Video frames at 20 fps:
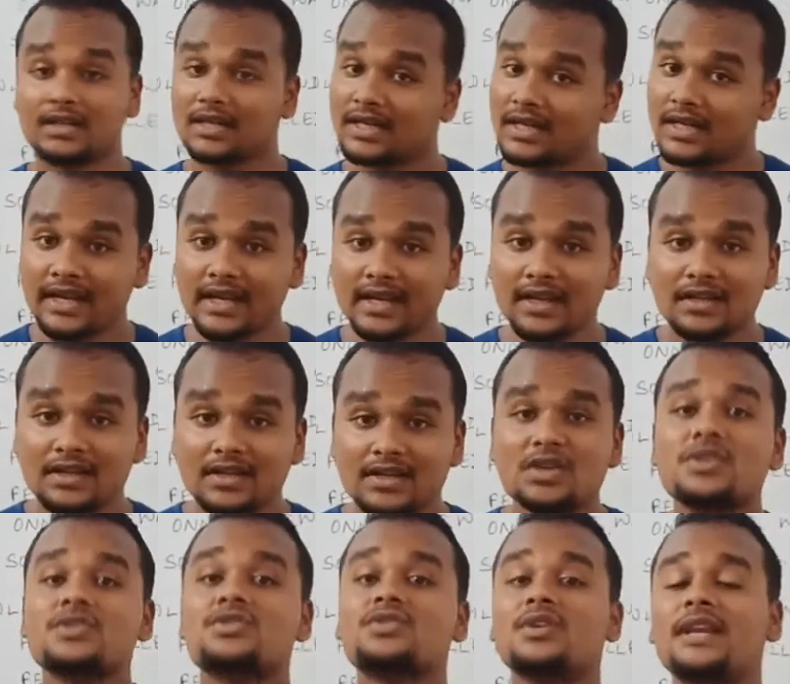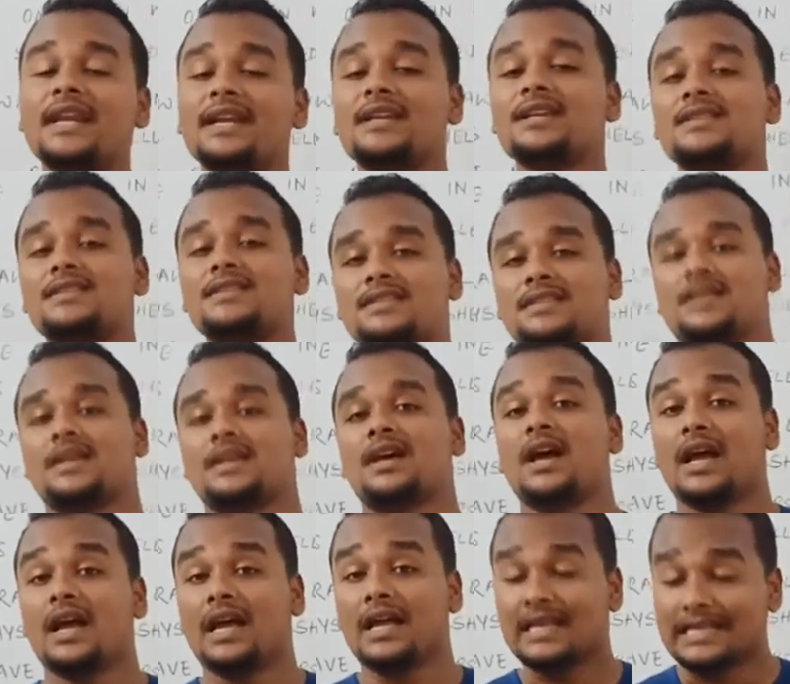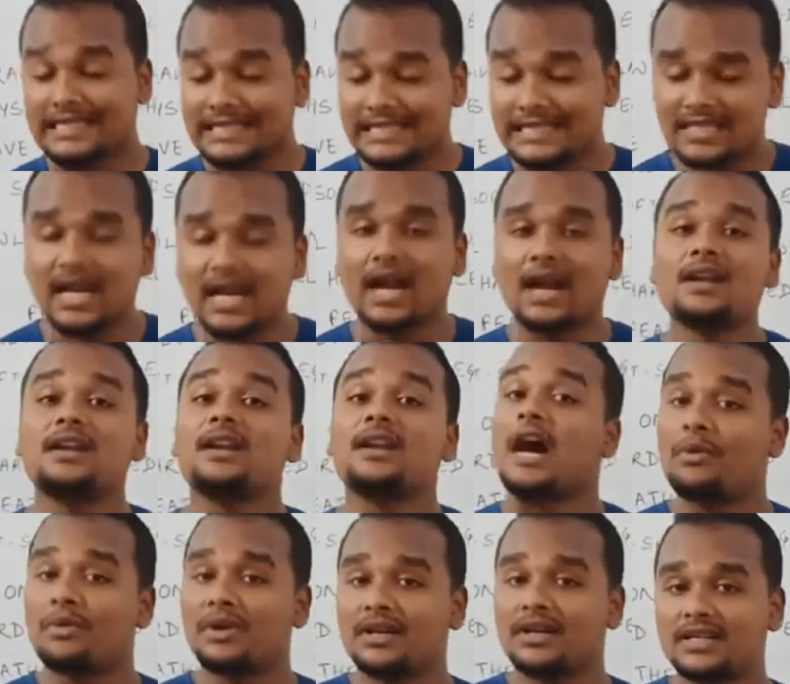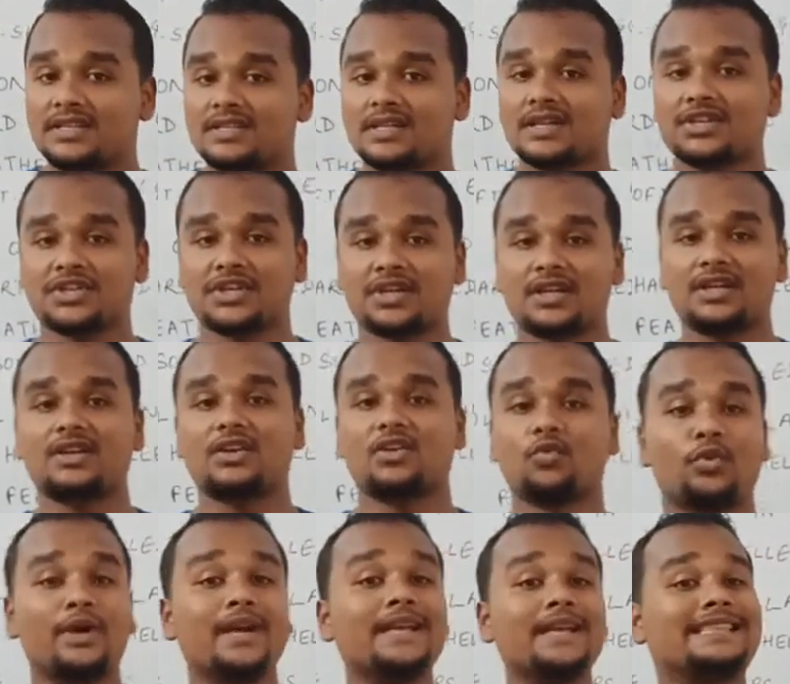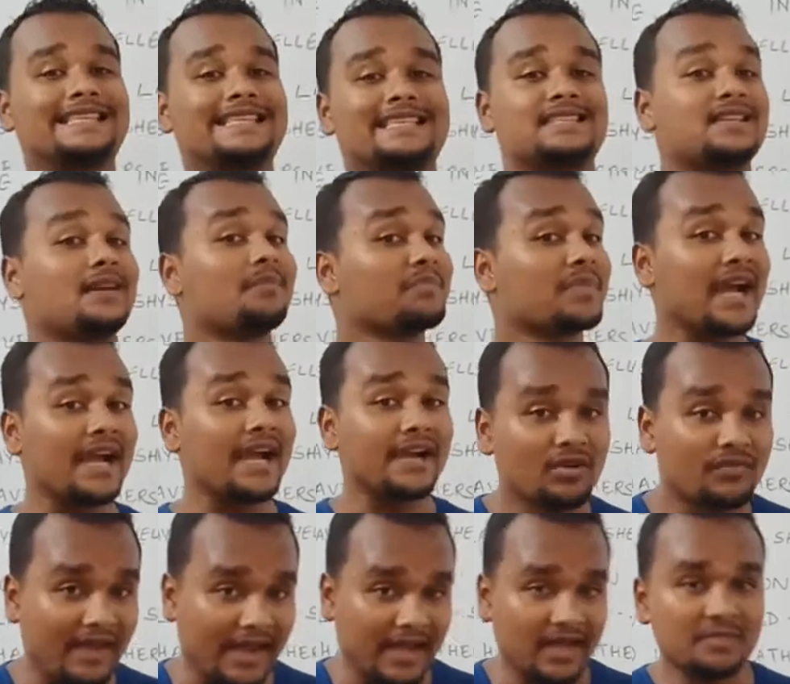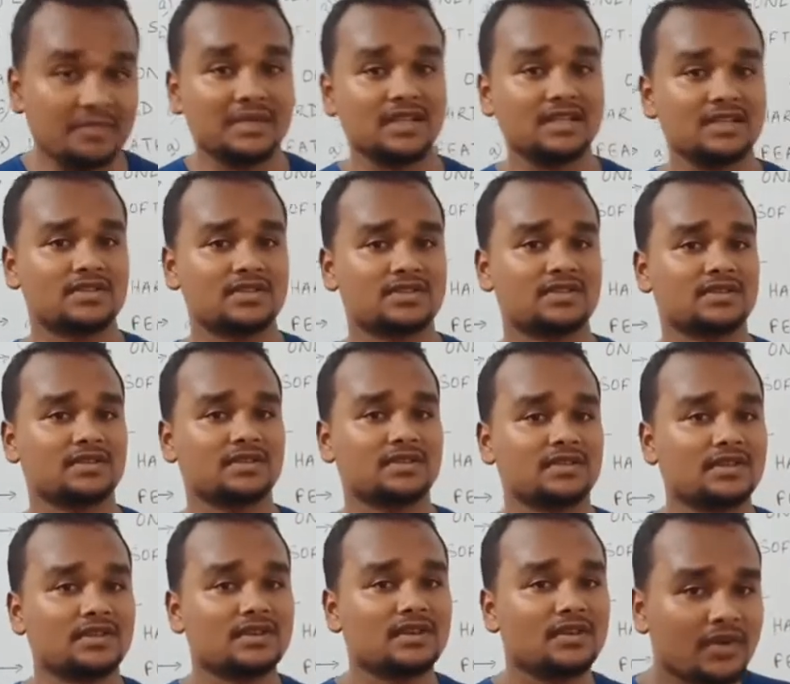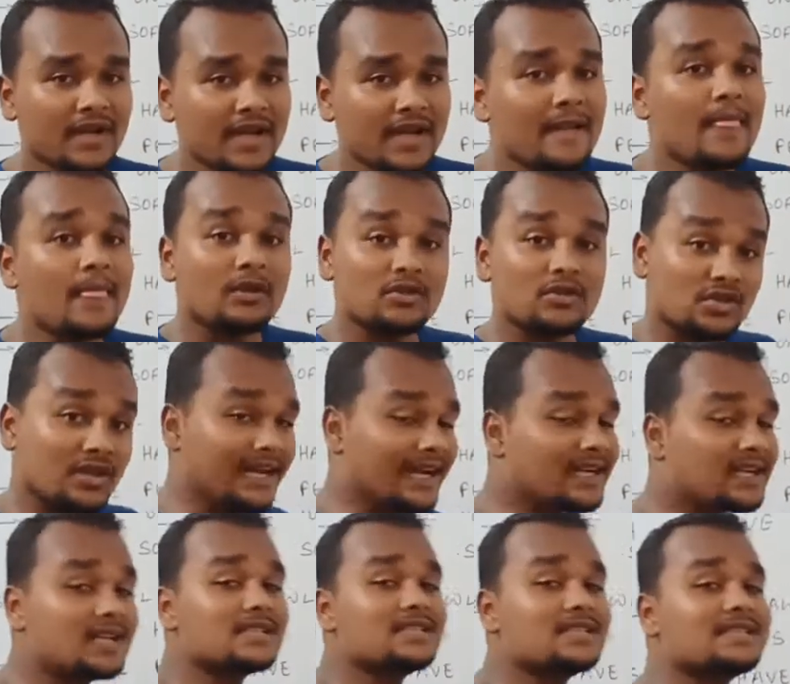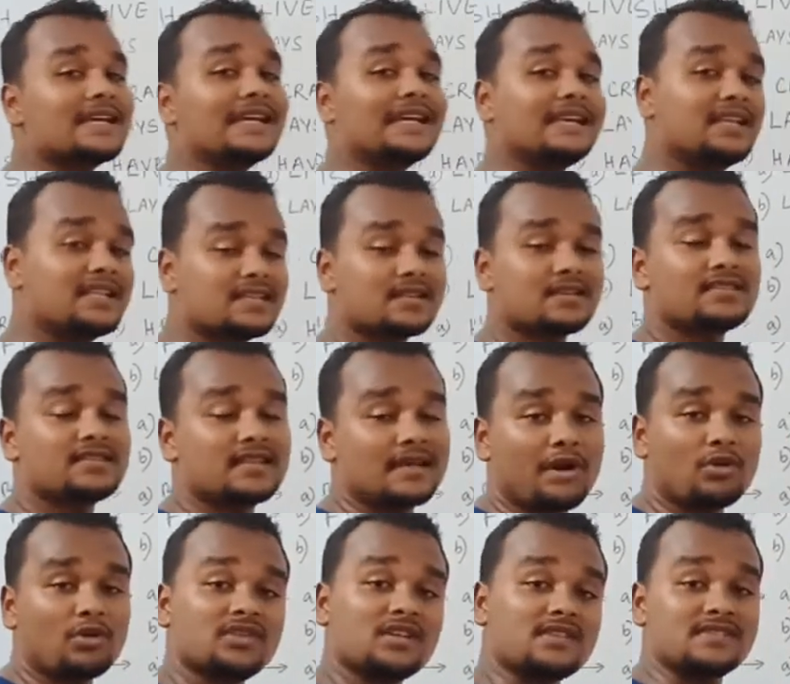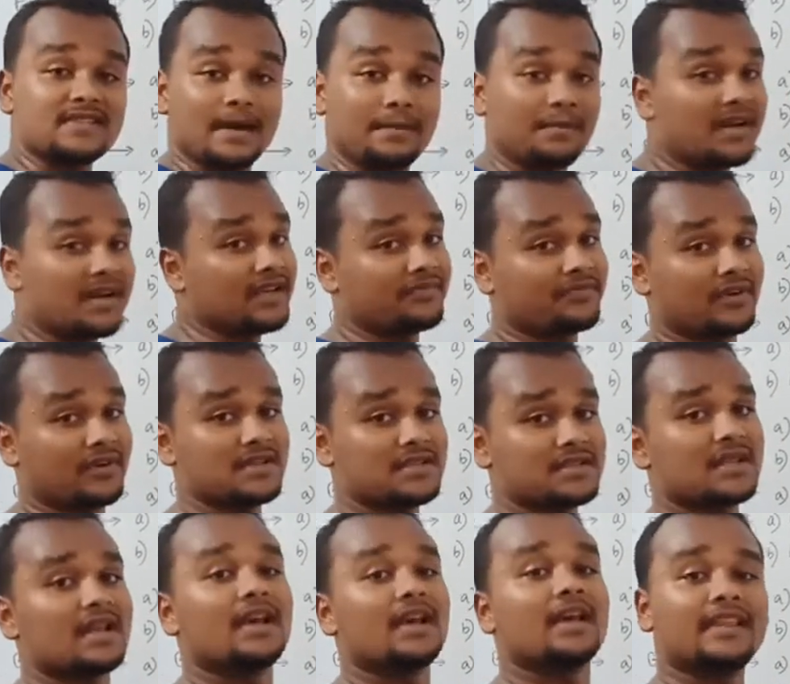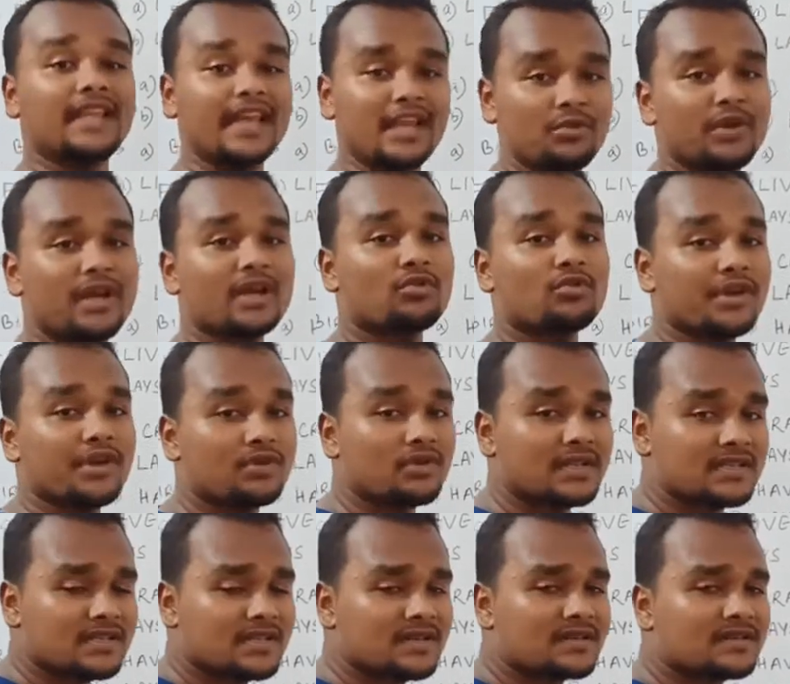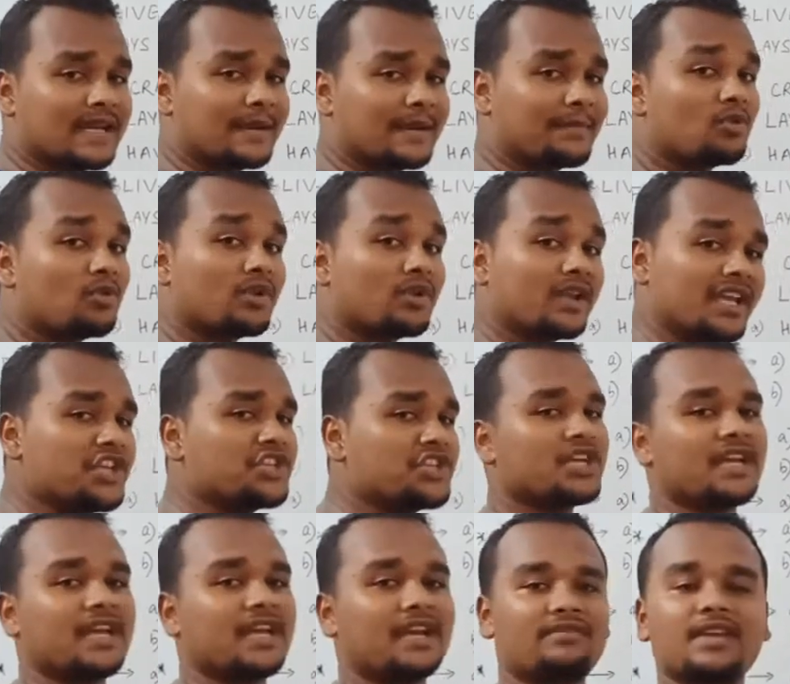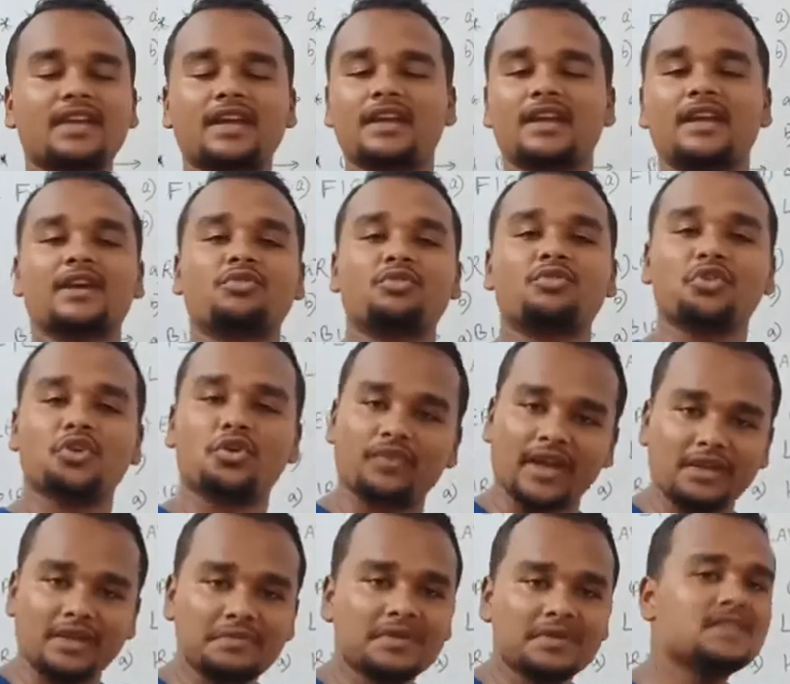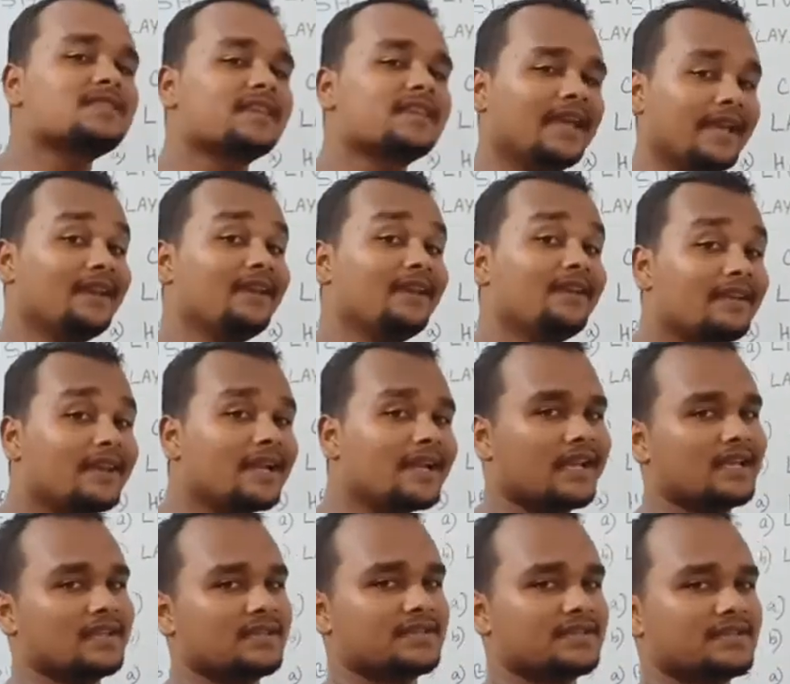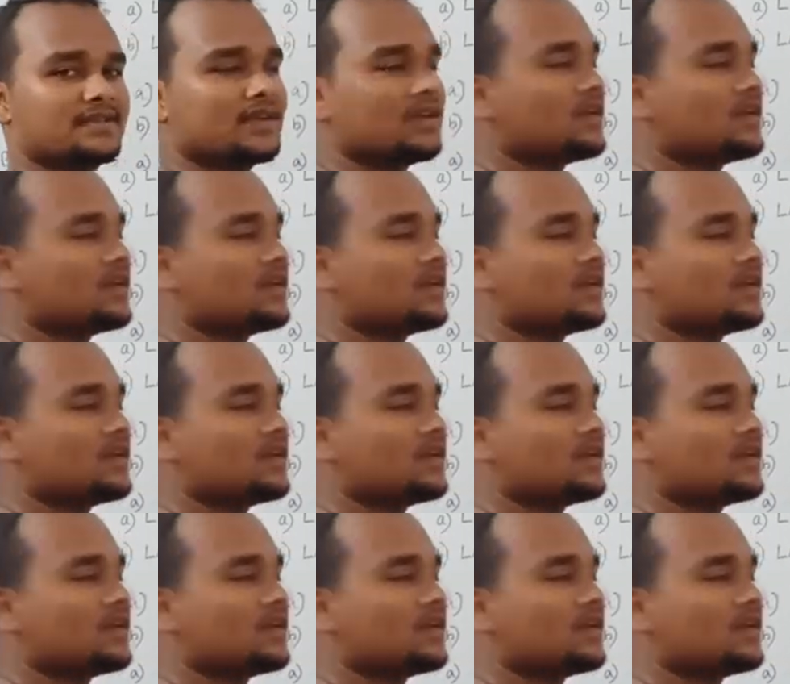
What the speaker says: Clear? So let us start our discussion with some kind of animals. Okay? So let us discuss about the summary first. Then we are going to discuss about each and every category of animals in details.